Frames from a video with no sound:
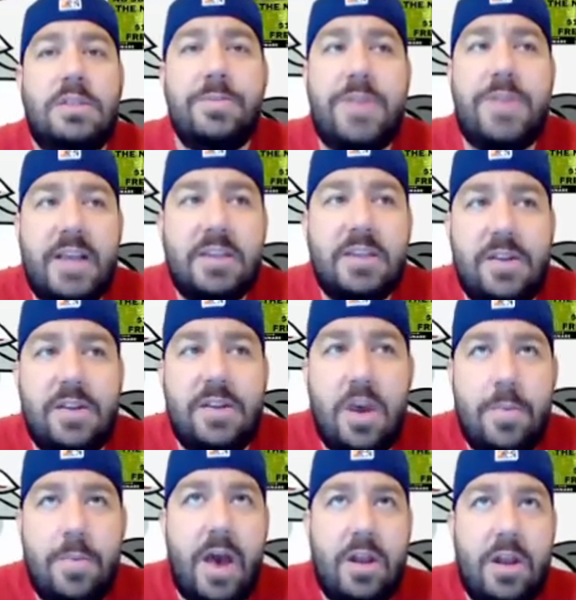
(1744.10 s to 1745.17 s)
things that have
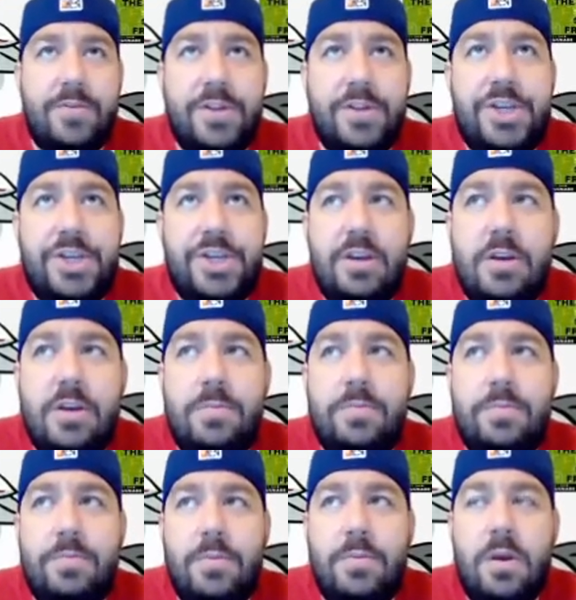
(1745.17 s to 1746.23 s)
come out of the
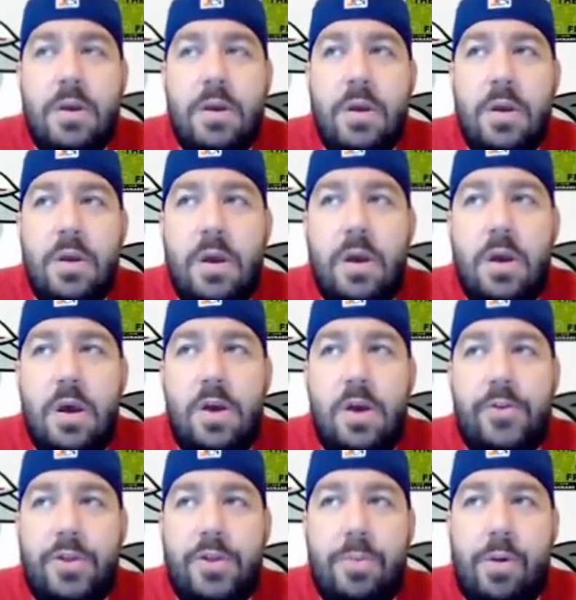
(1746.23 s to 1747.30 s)
GM
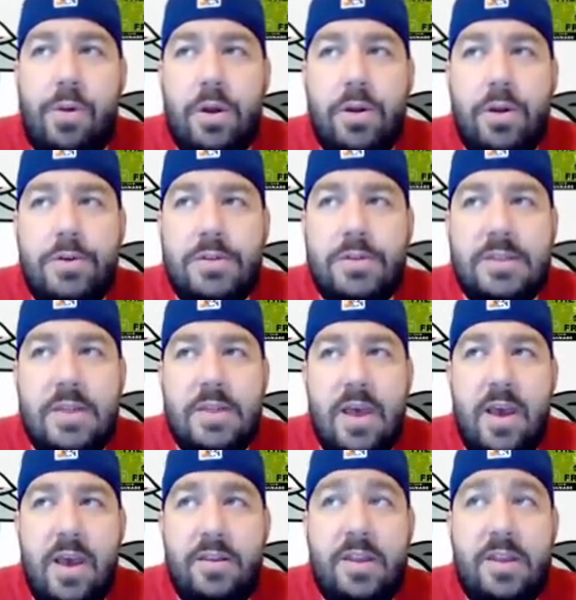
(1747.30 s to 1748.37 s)
for the Broncos, is
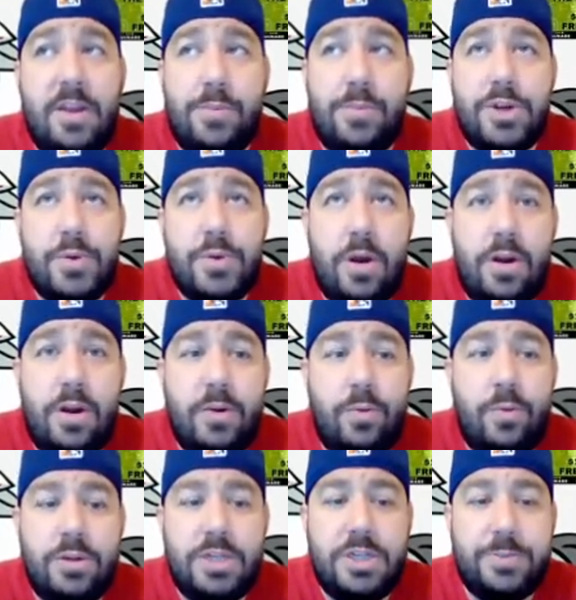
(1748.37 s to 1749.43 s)
that Teddy Bridgewater
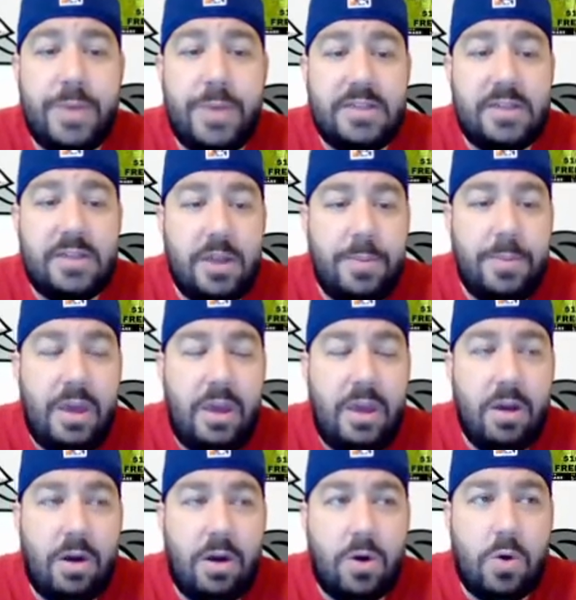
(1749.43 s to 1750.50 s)
will just basically
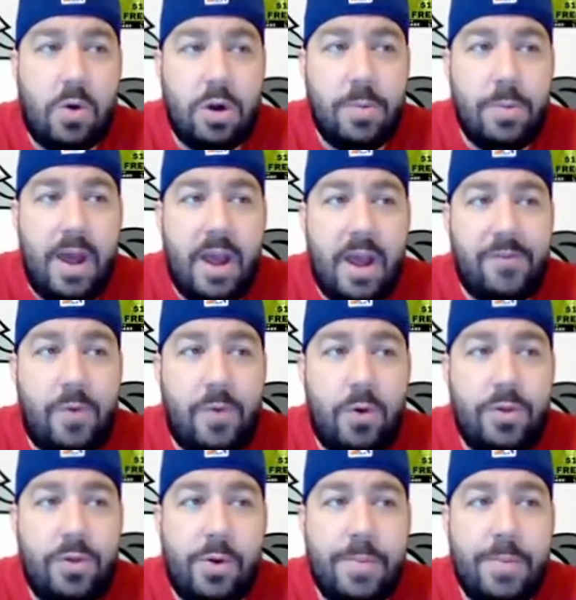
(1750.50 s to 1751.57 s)
be our quarterback
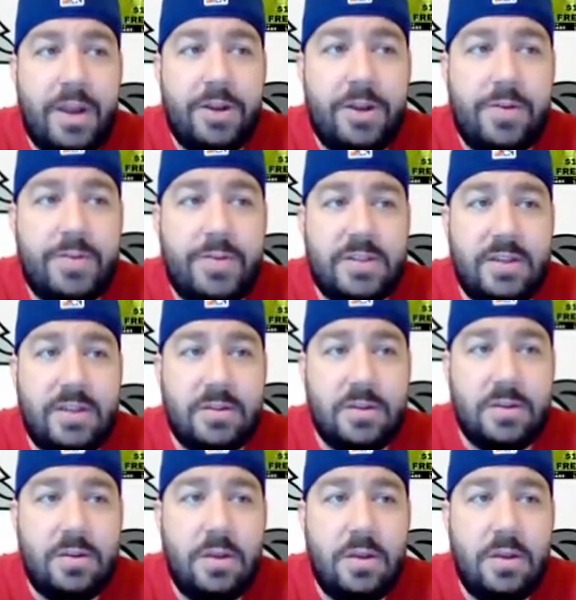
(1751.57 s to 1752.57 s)
for the remainder of the season.